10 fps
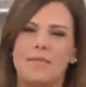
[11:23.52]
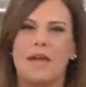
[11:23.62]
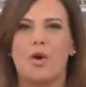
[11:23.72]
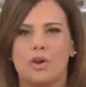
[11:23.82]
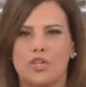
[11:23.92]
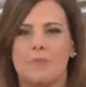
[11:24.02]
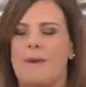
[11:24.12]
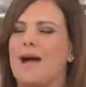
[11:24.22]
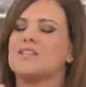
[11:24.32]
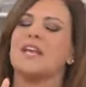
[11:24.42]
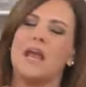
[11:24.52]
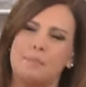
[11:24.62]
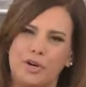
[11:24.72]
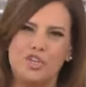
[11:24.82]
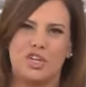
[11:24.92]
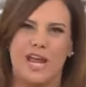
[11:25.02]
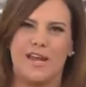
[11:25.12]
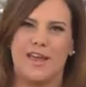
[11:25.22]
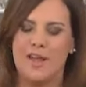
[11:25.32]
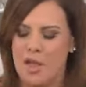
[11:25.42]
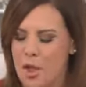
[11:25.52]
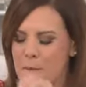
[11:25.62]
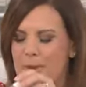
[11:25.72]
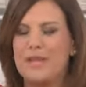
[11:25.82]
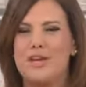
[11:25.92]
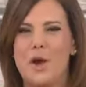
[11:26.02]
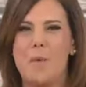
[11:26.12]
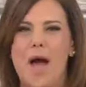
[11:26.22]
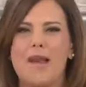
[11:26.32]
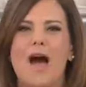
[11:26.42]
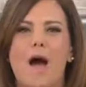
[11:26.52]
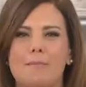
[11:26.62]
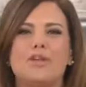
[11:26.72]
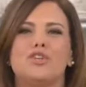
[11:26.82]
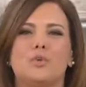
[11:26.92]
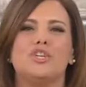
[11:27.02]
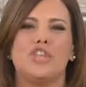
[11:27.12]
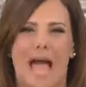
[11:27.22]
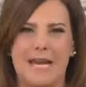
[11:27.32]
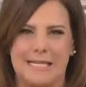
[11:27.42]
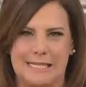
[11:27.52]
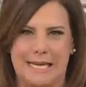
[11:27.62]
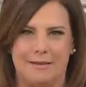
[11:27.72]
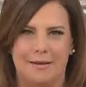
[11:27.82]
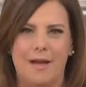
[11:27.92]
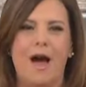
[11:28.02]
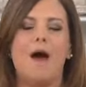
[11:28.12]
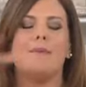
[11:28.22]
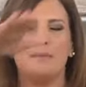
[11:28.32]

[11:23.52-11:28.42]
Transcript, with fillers: me that heart-shaped box, and I appreciate it. But you know what? I'm going to do what Janet did. I'm